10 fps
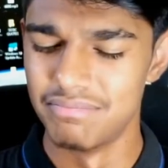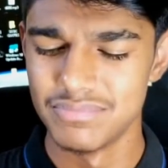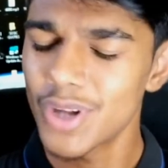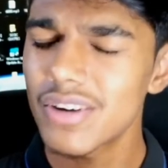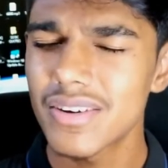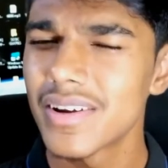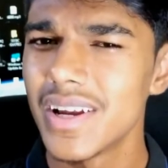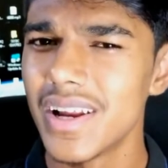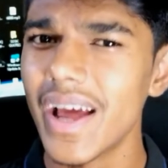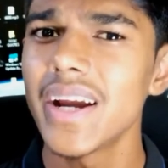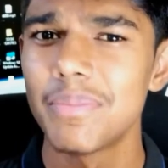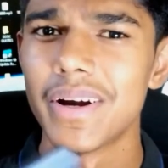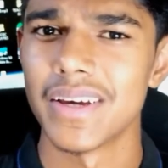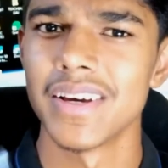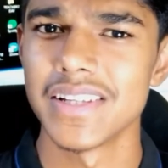Not really light,
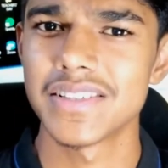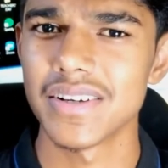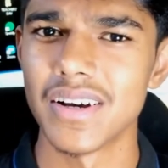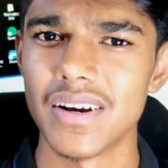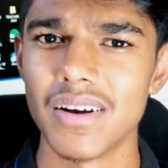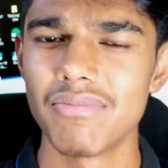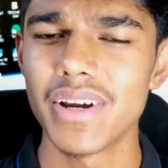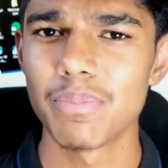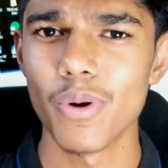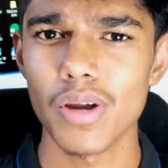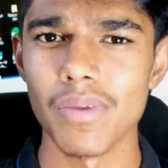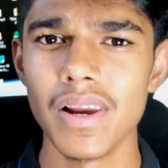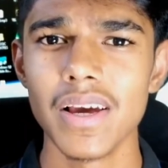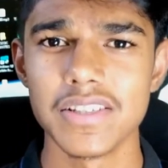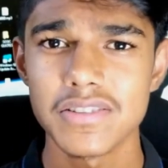but it's very portable.
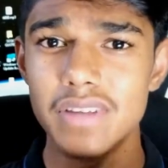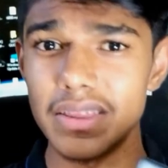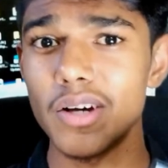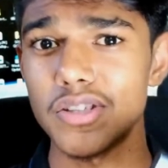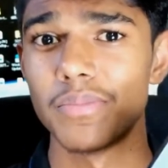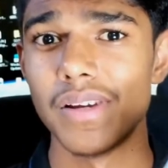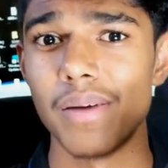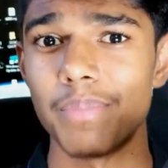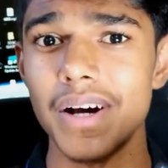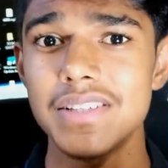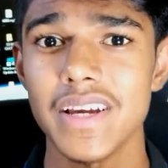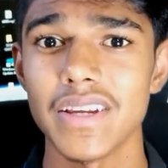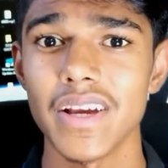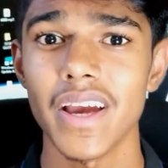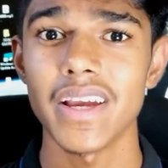It's 10,000 milliamperes,
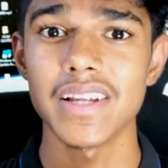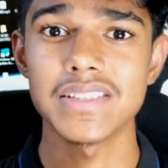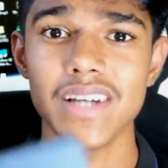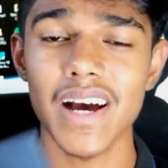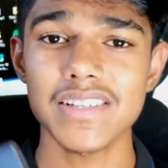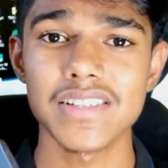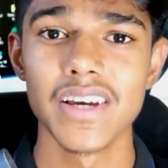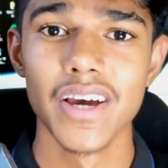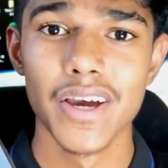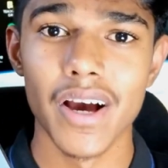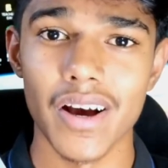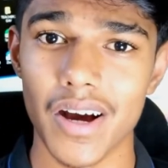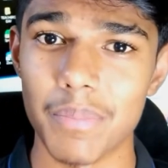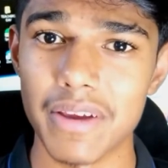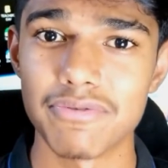and I can charge
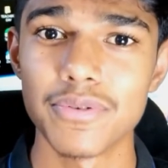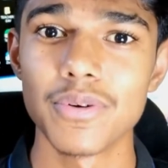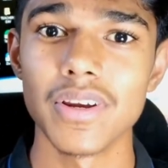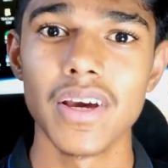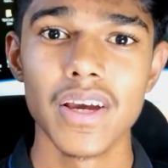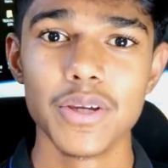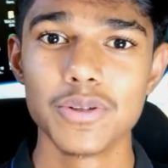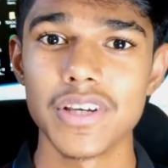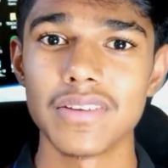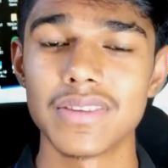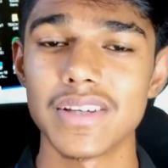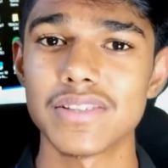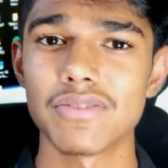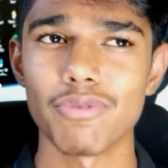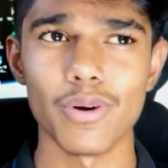my phone using this
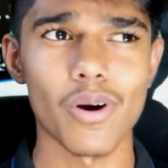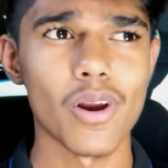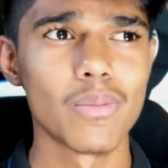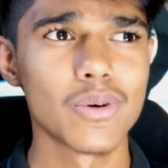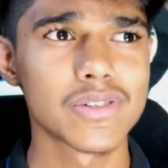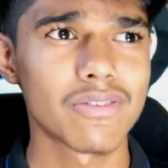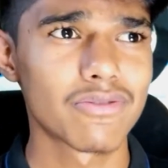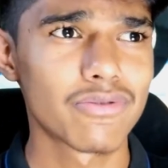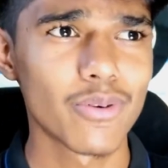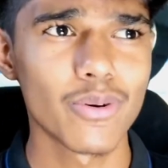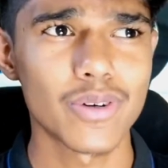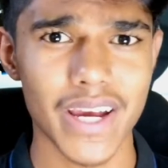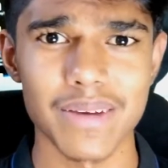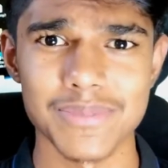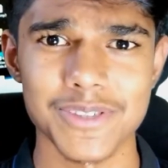for almost 4
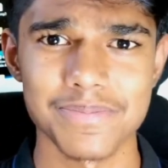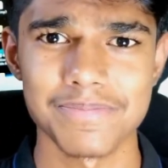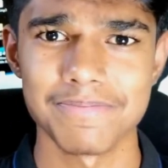times.